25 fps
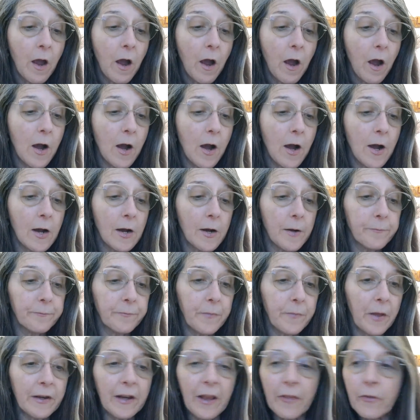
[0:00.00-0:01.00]

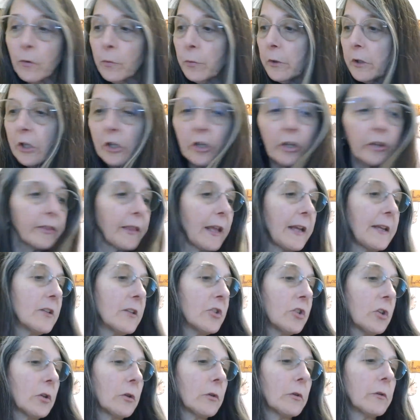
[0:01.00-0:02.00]
Another really good thing to
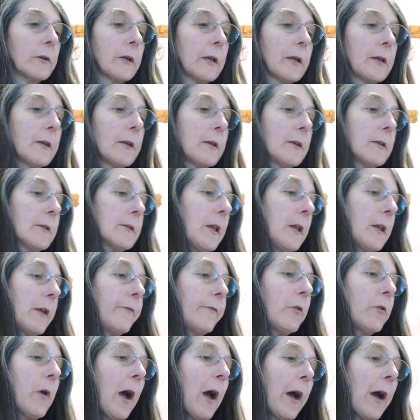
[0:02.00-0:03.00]
do is if
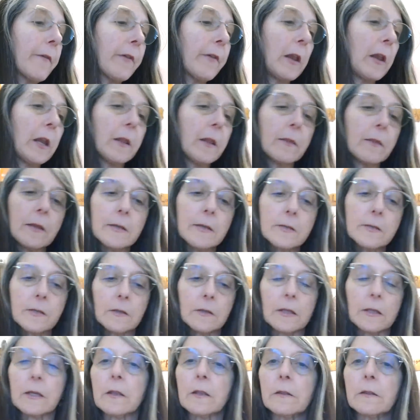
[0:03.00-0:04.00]
you have any of these
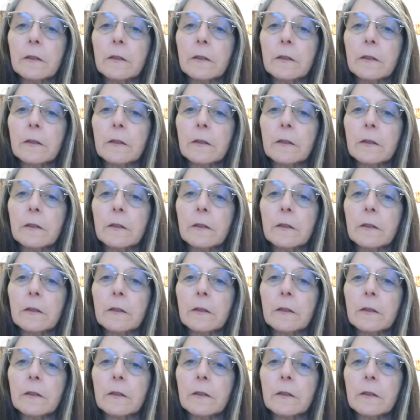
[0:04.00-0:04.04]
like